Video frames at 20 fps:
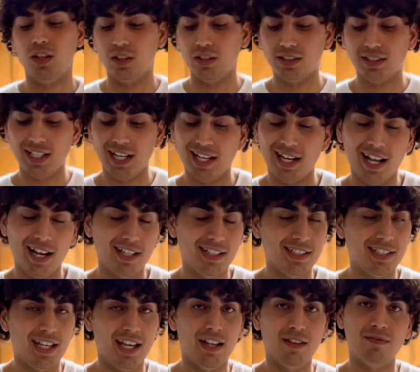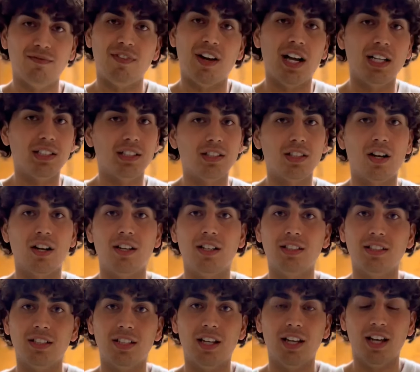it's 10 out of 10, 5
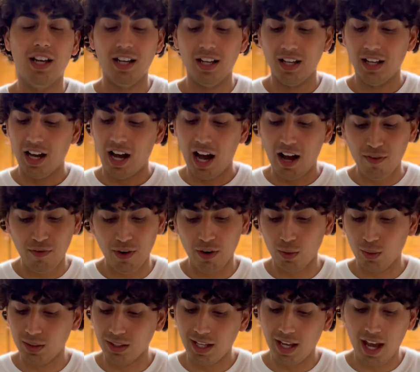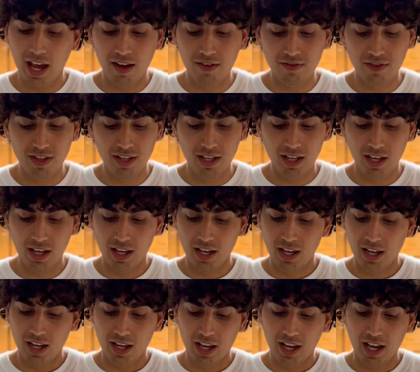stars. I fuck with the heavy,
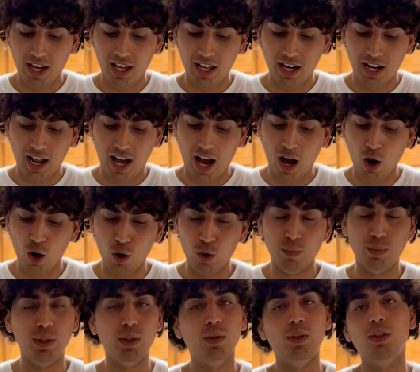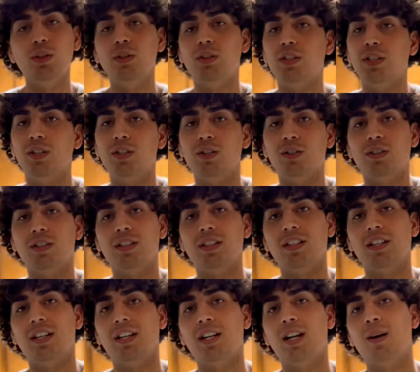and I hope you do too.
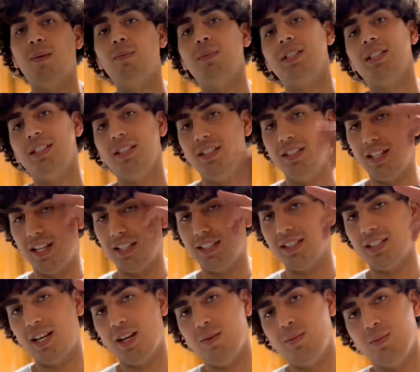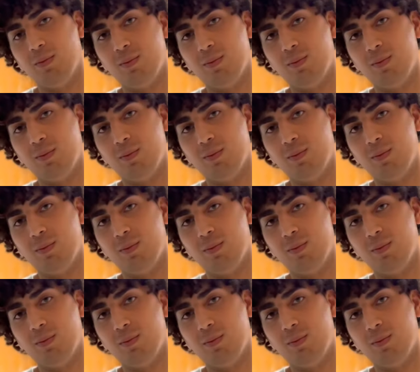And I'm gonna see you next time.